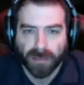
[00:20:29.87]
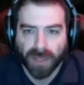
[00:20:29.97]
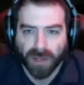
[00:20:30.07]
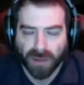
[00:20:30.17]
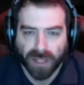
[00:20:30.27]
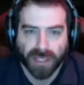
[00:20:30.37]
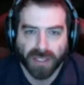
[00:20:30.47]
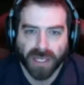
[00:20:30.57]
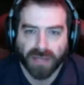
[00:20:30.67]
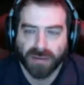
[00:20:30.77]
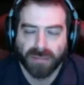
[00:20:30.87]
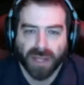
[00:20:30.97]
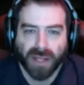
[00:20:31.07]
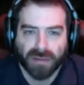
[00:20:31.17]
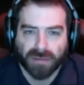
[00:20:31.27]
like the dancing
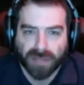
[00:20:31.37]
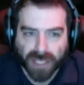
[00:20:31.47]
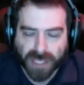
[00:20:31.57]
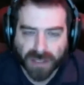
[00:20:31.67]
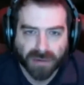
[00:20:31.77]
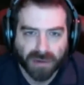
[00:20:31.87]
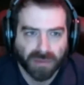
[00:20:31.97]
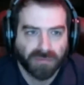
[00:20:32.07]
Palestinian